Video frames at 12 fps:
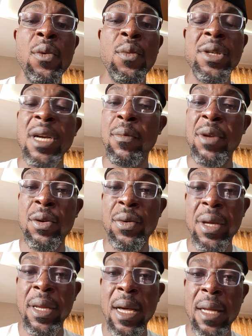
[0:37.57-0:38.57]
we shall be
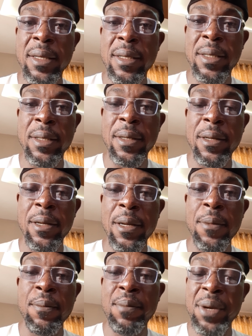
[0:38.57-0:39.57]
looking at
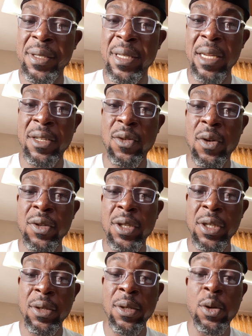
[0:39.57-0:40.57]
business
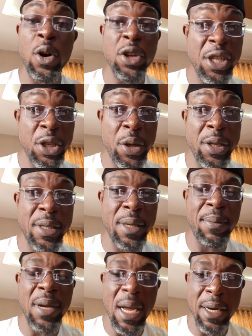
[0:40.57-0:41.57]
continu continuity
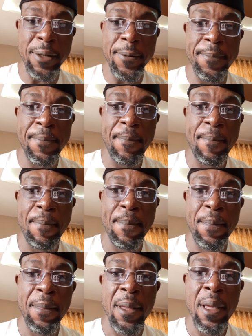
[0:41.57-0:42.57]
planning.
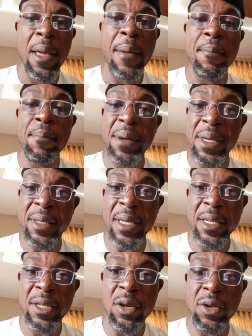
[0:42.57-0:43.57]

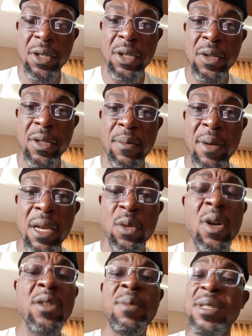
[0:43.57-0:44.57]
Business continuity planning.
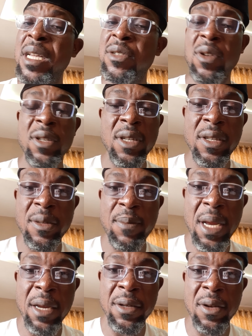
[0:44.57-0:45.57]
What's business continuity
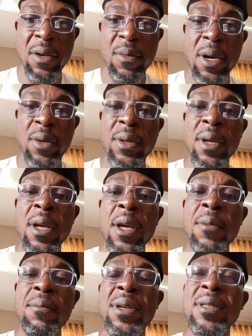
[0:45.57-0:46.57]
planning all about?
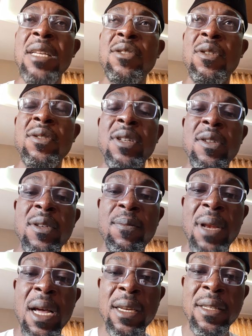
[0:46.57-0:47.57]
Business continuity
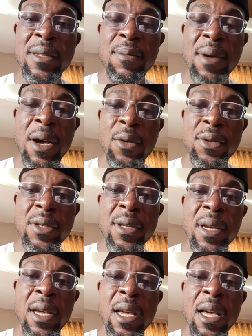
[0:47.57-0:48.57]
planning is about
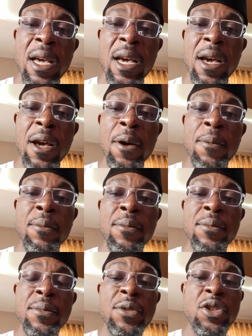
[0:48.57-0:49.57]

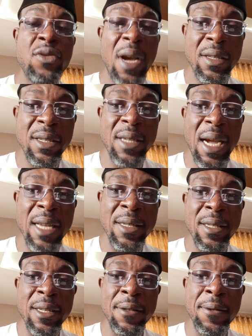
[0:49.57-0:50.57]
um,
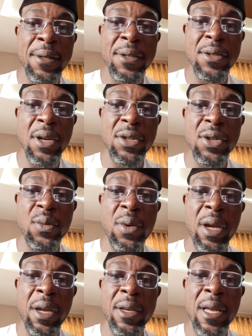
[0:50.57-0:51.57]
strategizing in such a
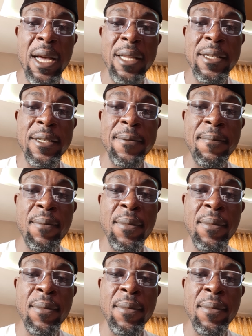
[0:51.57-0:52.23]
way that